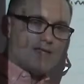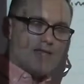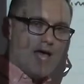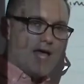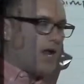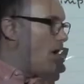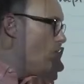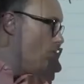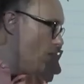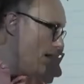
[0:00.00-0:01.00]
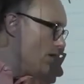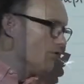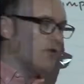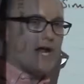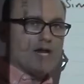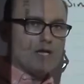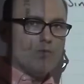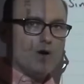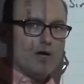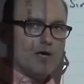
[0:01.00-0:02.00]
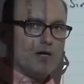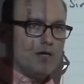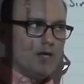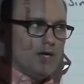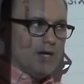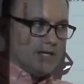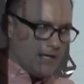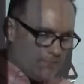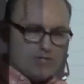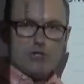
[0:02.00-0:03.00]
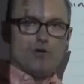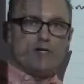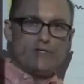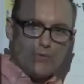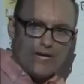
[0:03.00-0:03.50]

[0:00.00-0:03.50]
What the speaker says: that a 1 over 81 can be turned into an